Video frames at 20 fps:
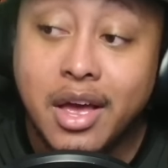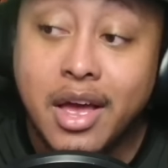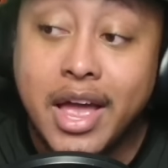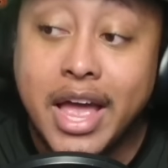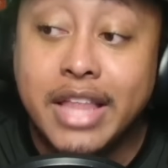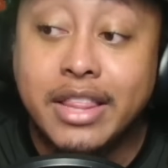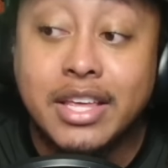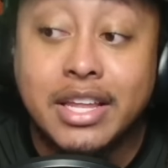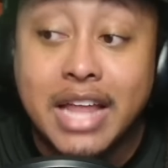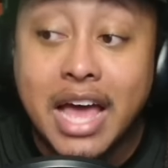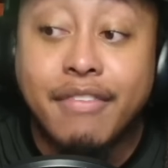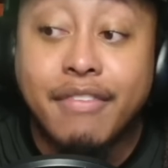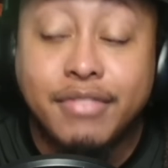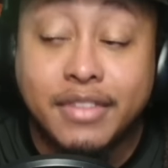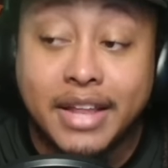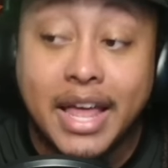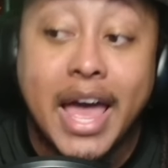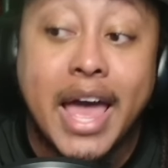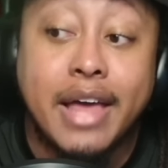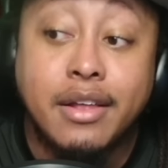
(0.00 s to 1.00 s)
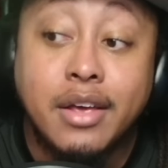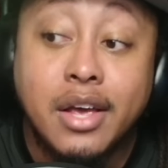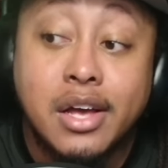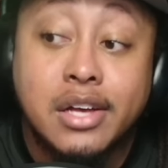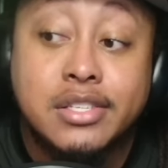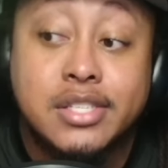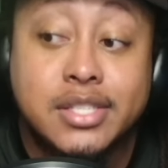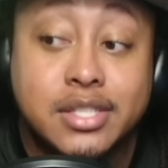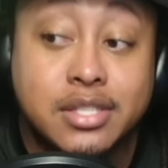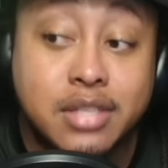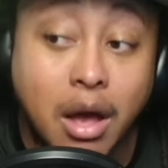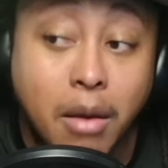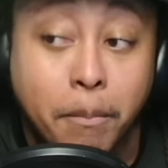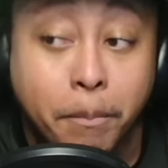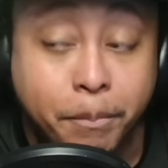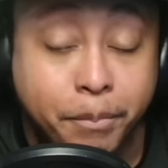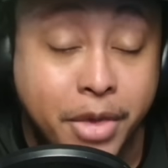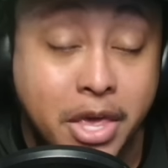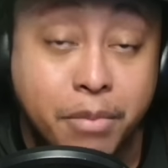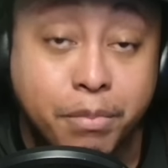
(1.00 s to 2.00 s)
And then after that, some
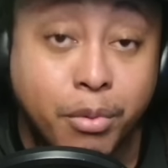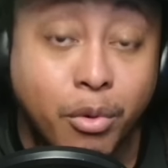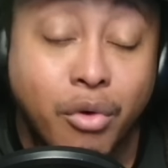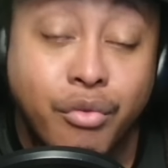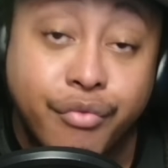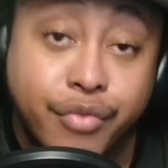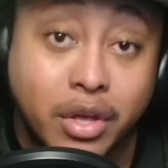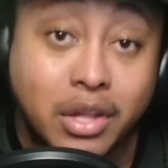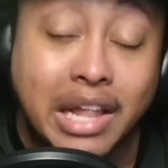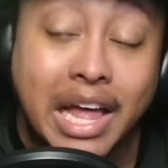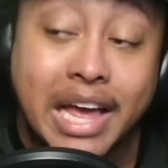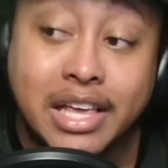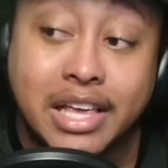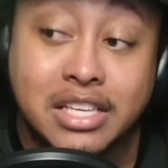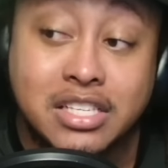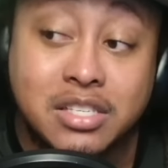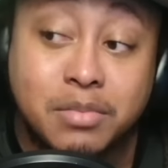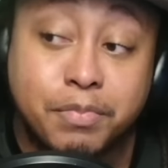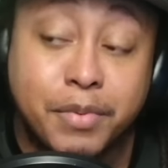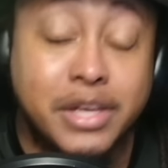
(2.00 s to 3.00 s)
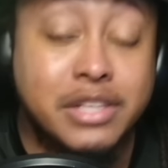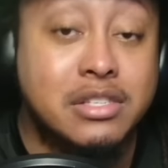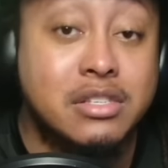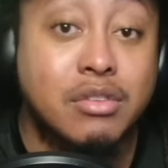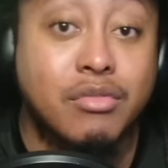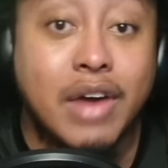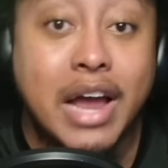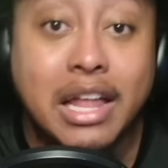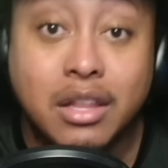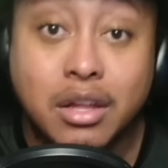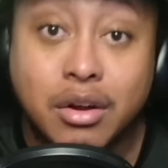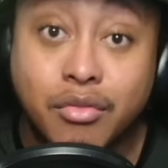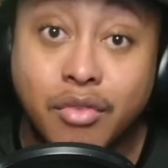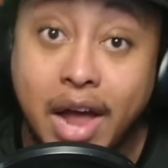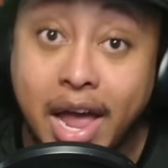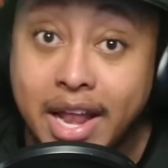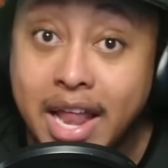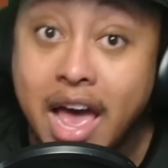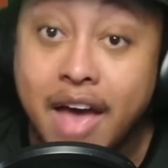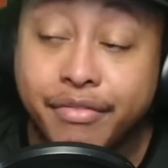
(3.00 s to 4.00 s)
people feel like it's Spencer Rattler
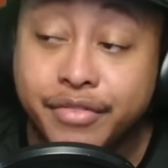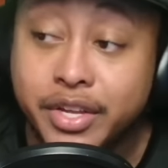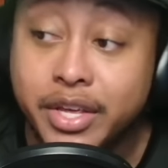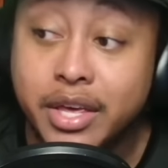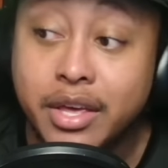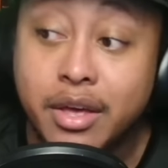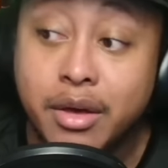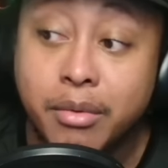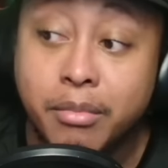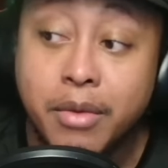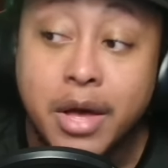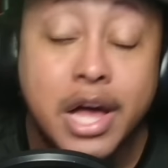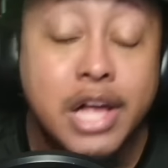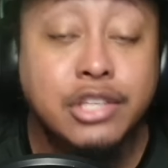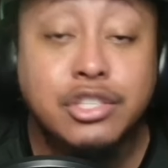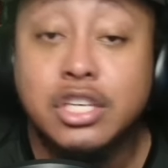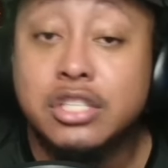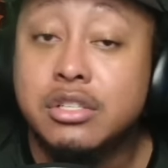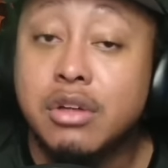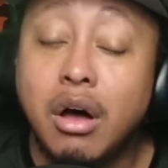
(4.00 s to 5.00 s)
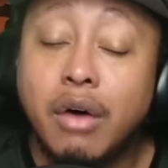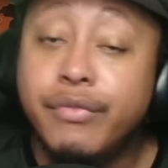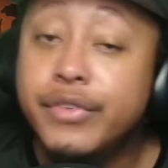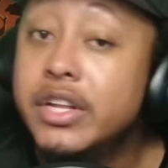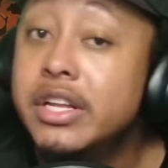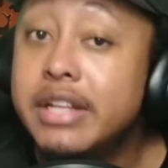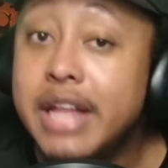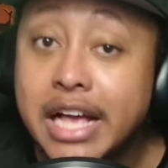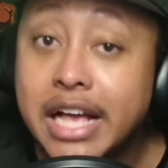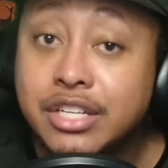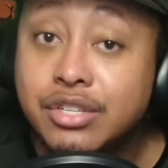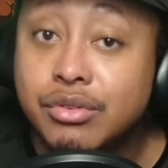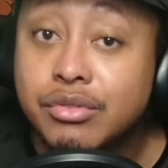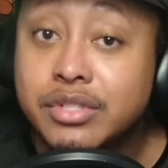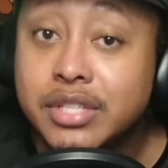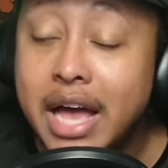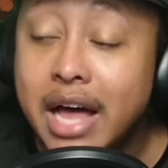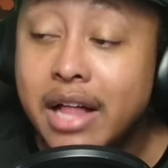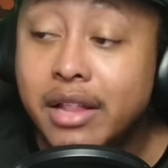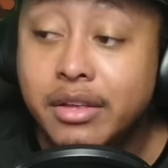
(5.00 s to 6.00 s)
right after him, just off of the natural
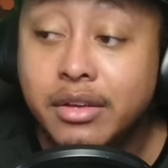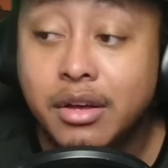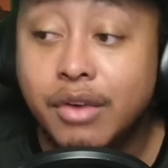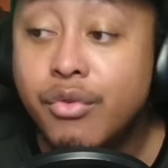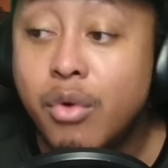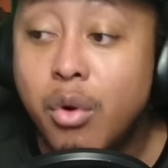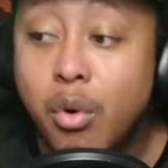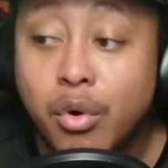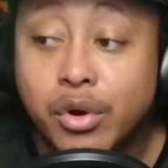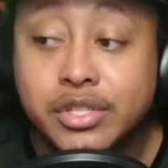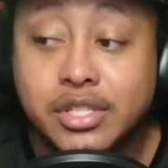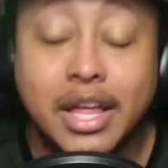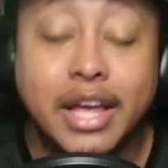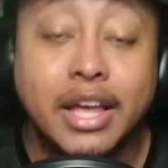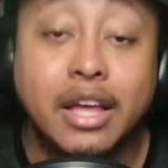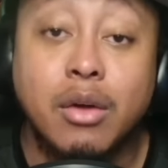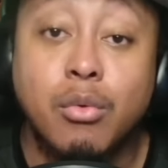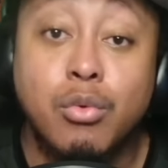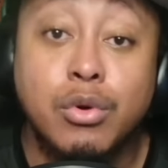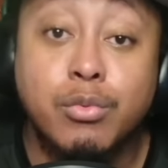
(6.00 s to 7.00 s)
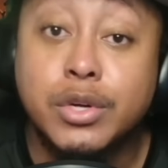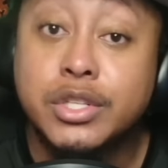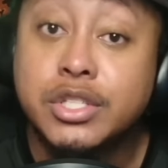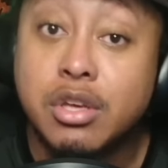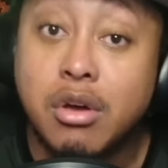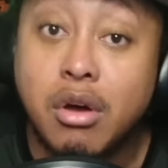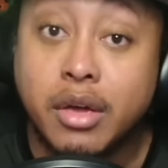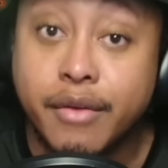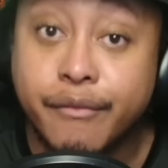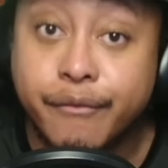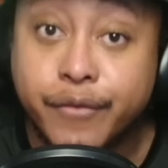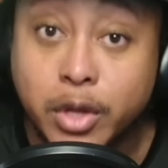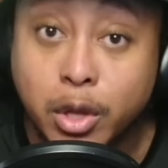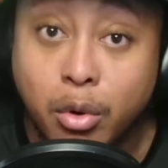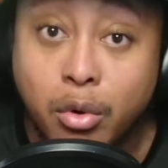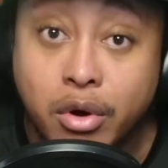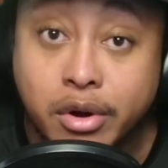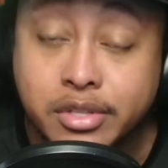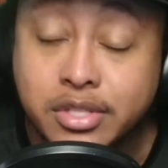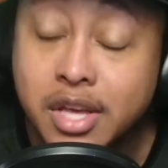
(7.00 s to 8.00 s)
talent. Of course, like when we're talking
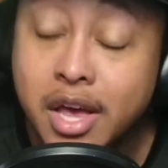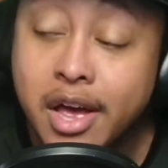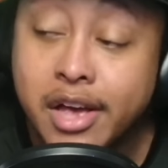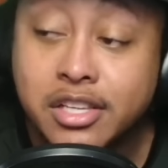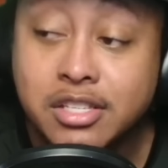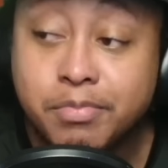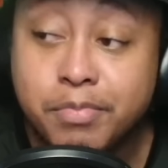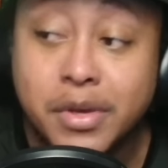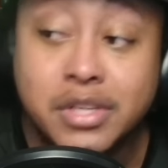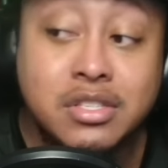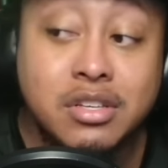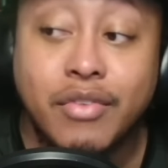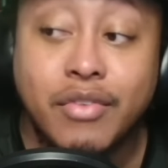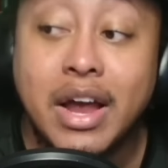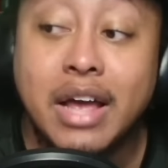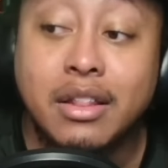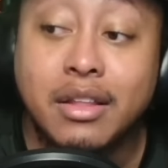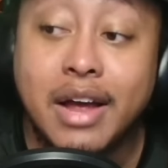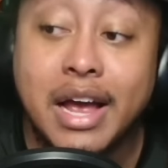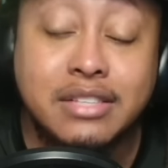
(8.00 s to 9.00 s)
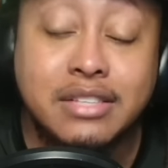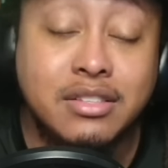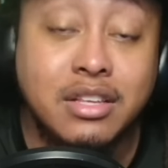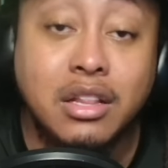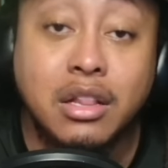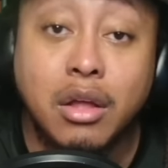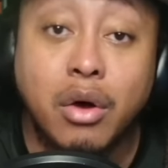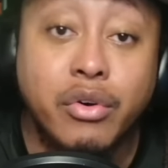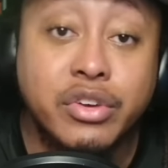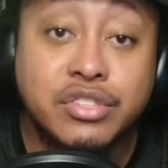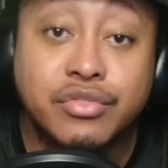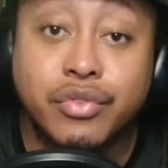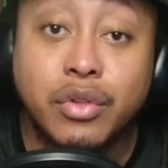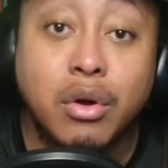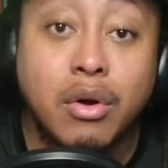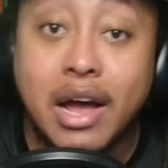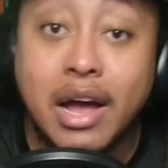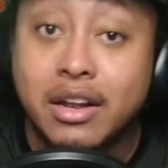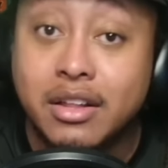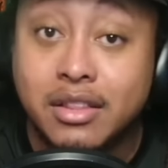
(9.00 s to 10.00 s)
floors, Spencer Rattler has the lowest
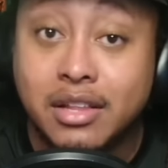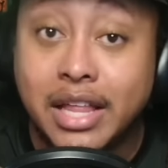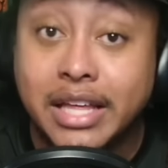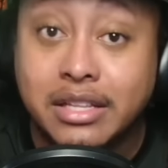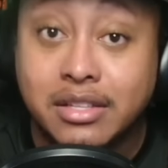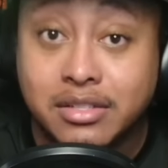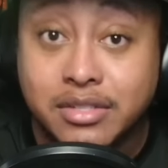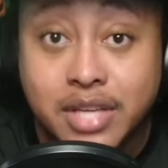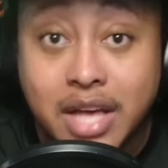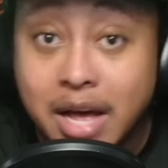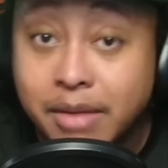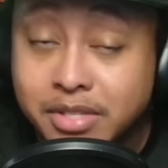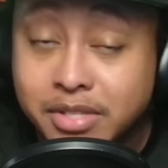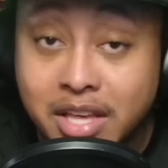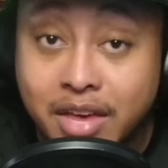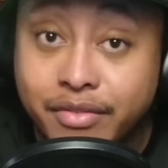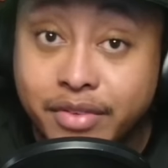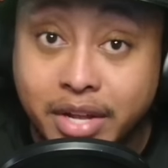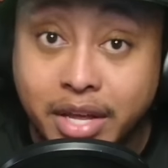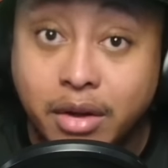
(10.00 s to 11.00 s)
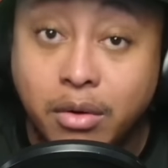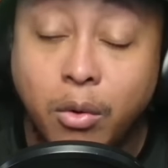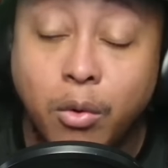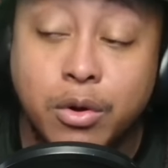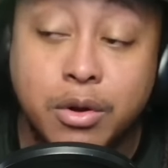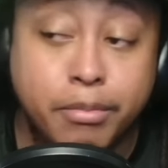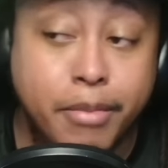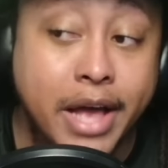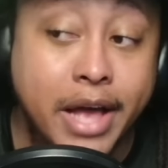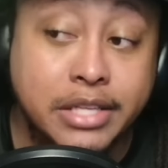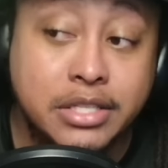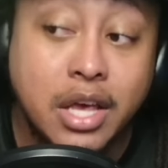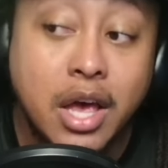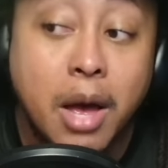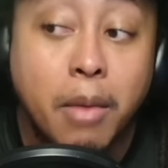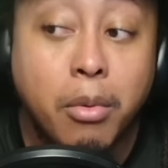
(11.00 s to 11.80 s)
floor out of the like the top seven, eight quarterbacks.